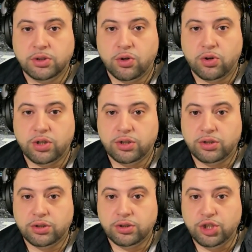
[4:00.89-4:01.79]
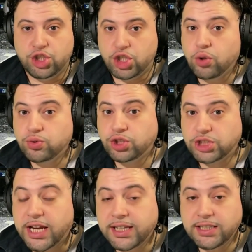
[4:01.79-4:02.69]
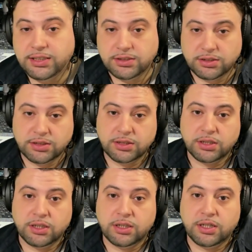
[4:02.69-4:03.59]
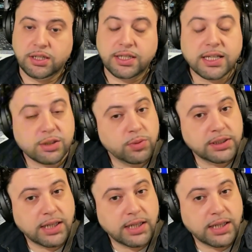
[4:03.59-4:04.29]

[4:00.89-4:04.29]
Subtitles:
or Joe Shane, guess what,